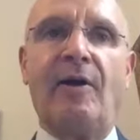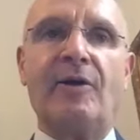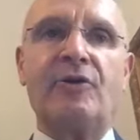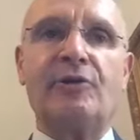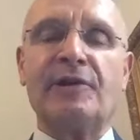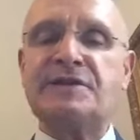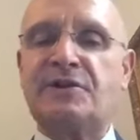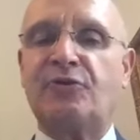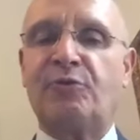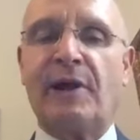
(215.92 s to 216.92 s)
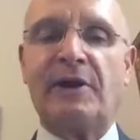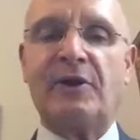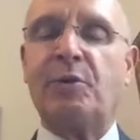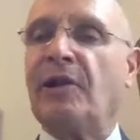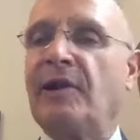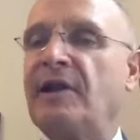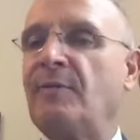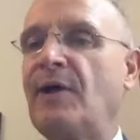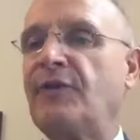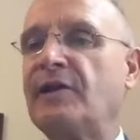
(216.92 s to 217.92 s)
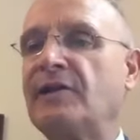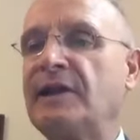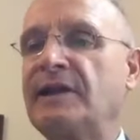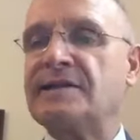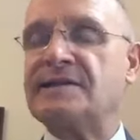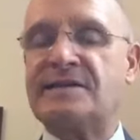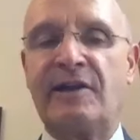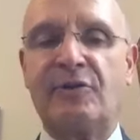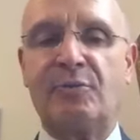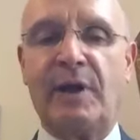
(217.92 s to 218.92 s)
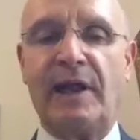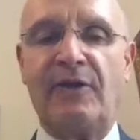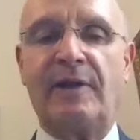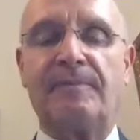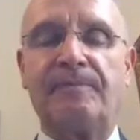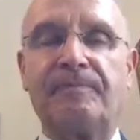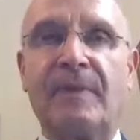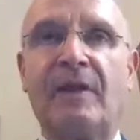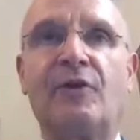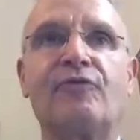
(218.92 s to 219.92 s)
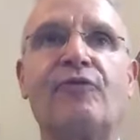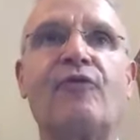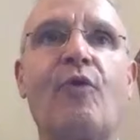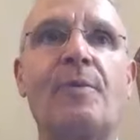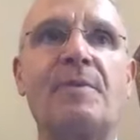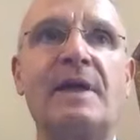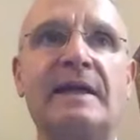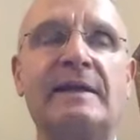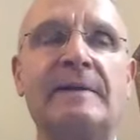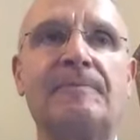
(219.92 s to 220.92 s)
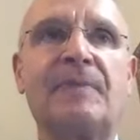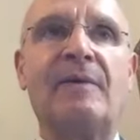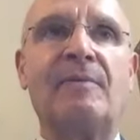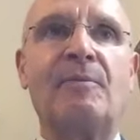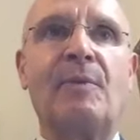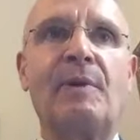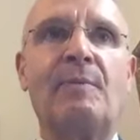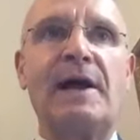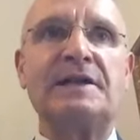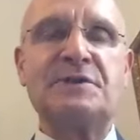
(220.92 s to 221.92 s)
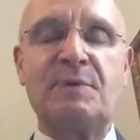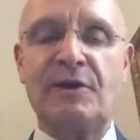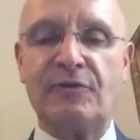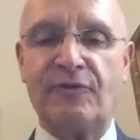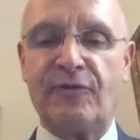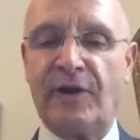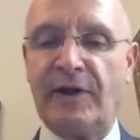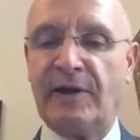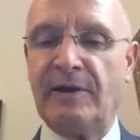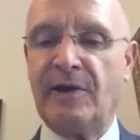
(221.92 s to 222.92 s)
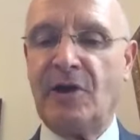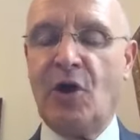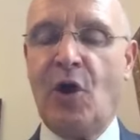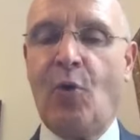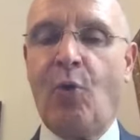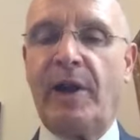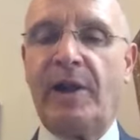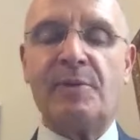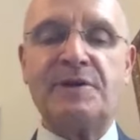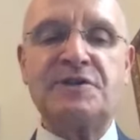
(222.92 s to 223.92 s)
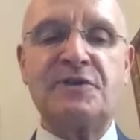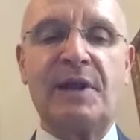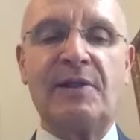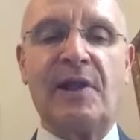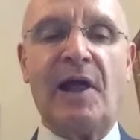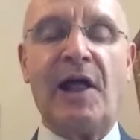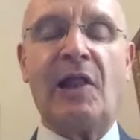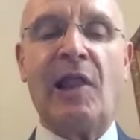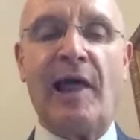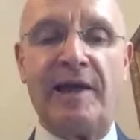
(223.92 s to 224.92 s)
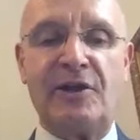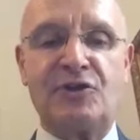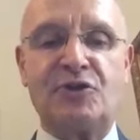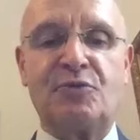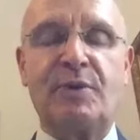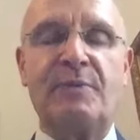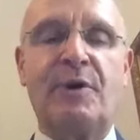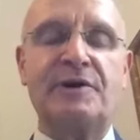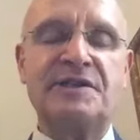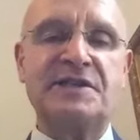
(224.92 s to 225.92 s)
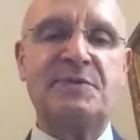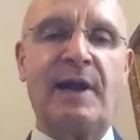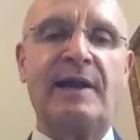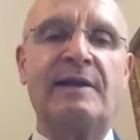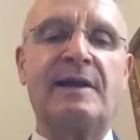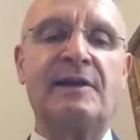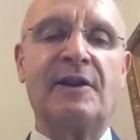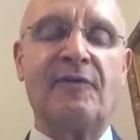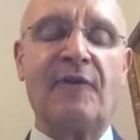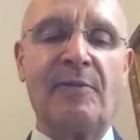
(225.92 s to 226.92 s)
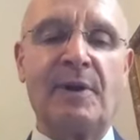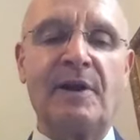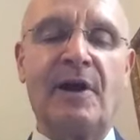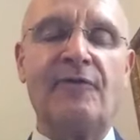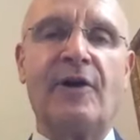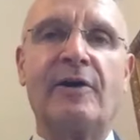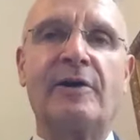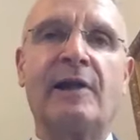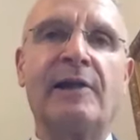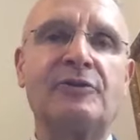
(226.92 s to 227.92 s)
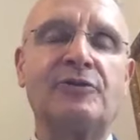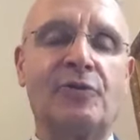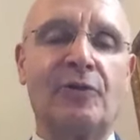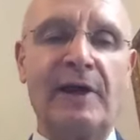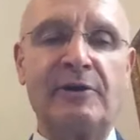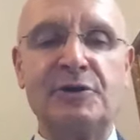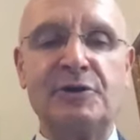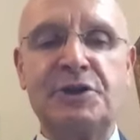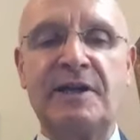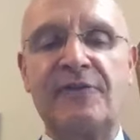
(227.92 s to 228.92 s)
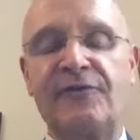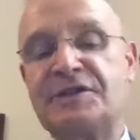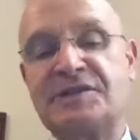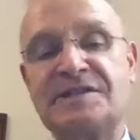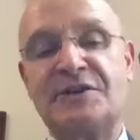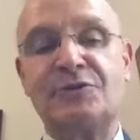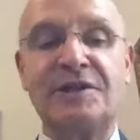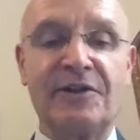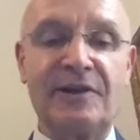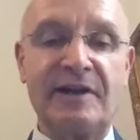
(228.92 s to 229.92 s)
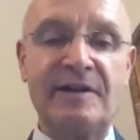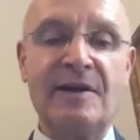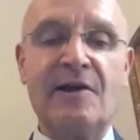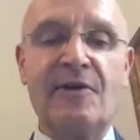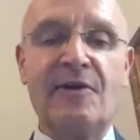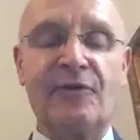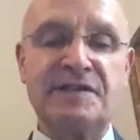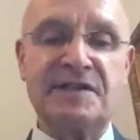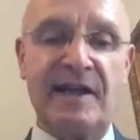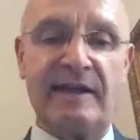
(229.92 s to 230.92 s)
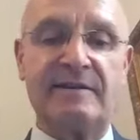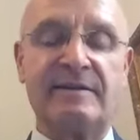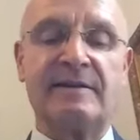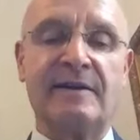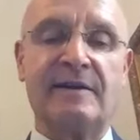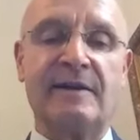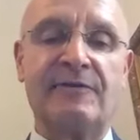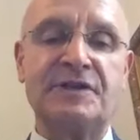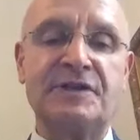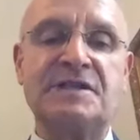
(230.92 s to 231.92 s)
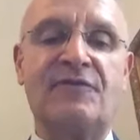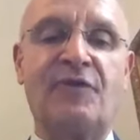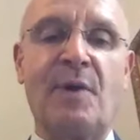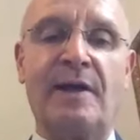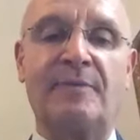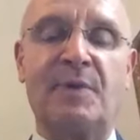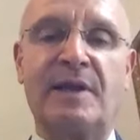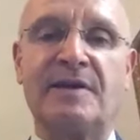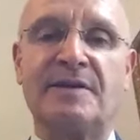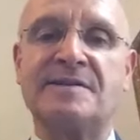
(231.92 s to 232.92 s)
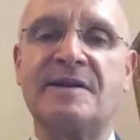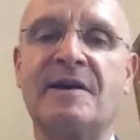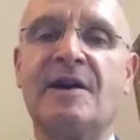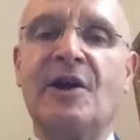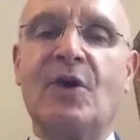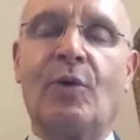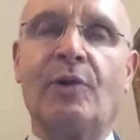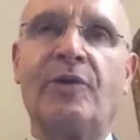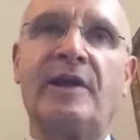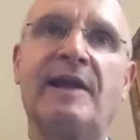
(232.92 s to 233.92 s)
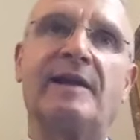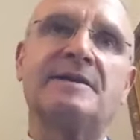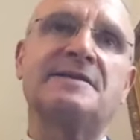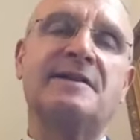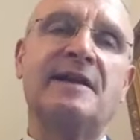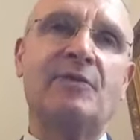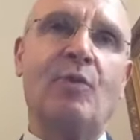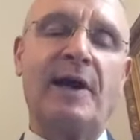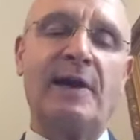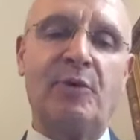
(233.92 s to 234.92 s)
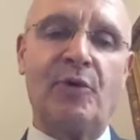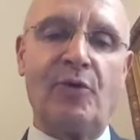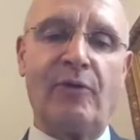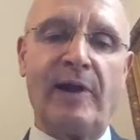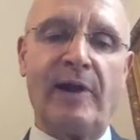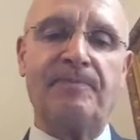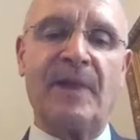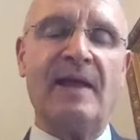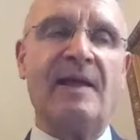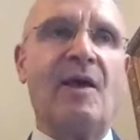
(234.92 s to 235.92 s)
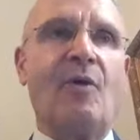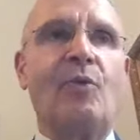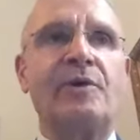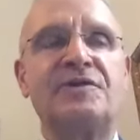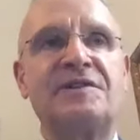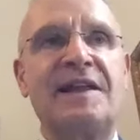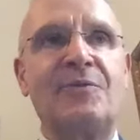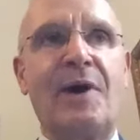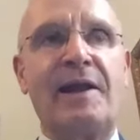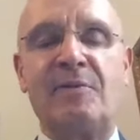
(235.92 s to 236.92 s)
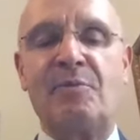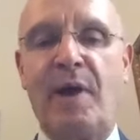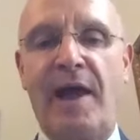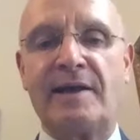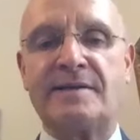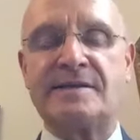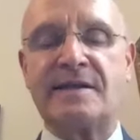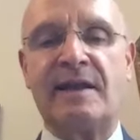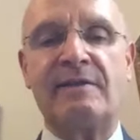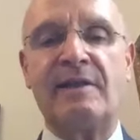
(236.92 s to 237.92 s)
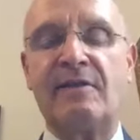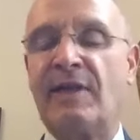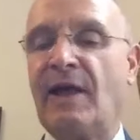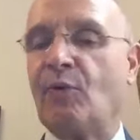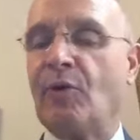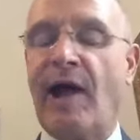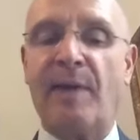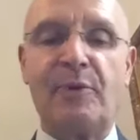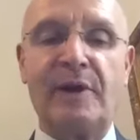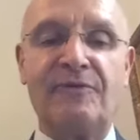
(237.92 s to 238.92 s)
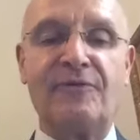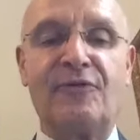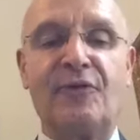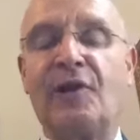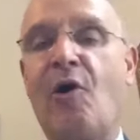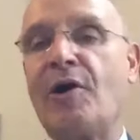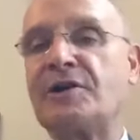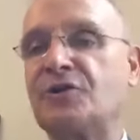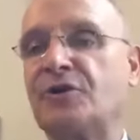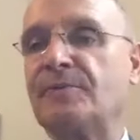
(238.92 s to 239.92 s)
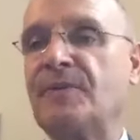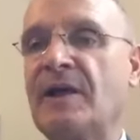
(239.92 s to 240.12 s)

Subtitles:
your listeners probably know plenty about the clean heat standard, but I think, for me, it reminds me of what it must have been like to be participating in the development of our electrical energy efficiency utility for the state, Efficiency Vermont, because we're looking at a statewide program with statewide impacts and that will operate for the long term.